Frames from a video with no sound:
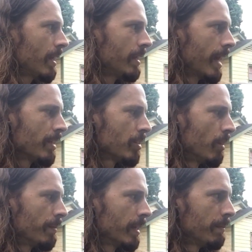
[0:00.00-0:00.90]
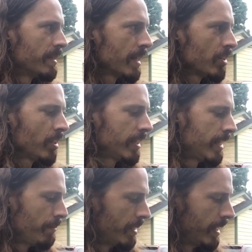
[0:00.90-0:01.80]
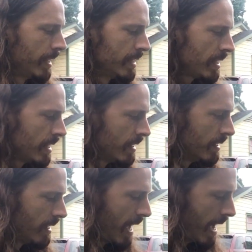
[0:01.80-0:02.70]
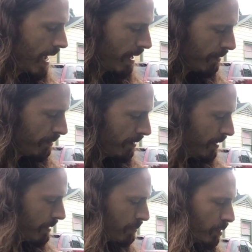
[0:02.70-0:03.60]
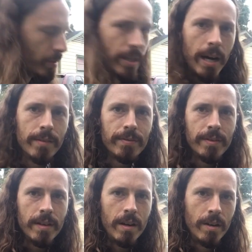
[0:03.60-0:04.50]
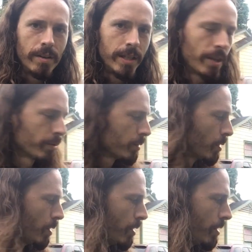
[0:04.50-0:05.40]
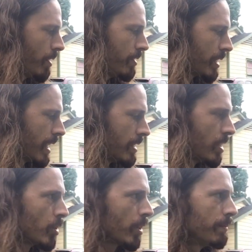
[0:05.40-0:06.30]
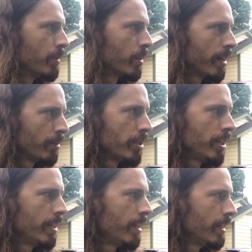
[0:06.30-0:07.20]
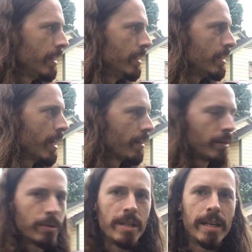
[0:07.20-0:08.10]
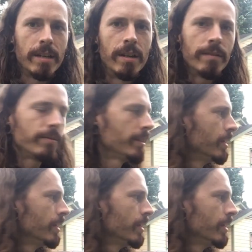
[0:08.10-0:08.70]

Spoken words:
yeah, so I'm gonna potentially keep these. I've pruned off all the other growth to concentrate more energy into these now that they're taken off.